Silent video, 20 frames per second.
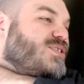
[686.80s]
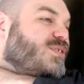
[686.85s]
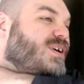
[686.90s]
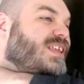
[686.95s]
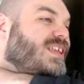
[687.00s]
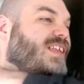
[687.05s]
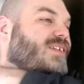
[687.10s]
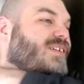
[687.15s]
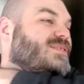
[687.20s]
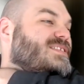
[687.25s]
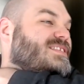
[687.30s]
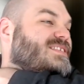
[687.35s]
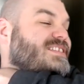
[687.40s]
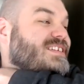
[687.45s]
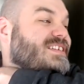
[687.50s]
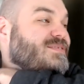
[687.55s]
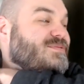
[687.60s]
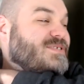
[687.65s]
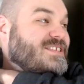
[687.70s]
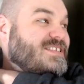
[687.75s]
and it was
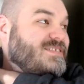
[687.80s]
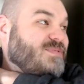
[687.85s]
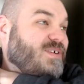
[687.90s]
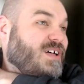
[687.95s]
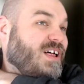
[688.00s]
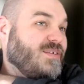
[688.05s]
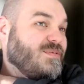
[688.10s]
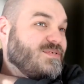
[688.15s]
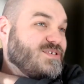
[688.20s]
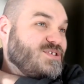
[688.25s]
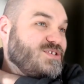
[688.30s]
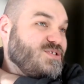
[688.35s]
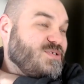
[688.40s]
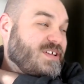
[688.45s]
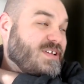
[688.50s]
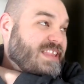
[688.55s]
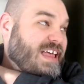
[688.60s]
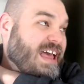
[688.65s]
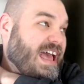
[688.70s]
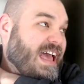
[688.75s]
while I was
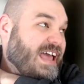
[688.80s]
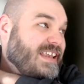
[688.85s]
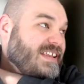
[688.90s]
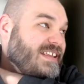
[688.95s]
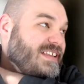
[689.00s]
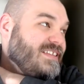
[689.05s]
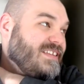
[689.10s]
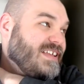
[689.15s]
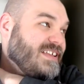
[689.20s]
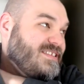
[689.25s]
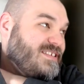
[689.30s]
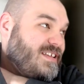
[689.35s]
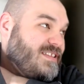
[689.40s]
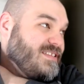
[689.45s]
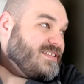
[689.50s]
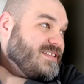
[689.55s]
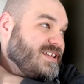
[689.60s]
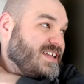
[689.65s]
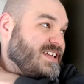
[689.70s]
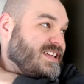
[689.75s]
doing that that
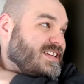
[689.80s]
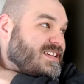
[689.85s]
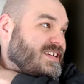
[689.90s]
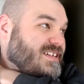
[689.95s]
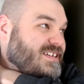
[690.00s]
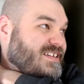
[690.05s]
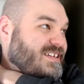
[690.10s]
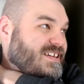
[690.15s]
suddenly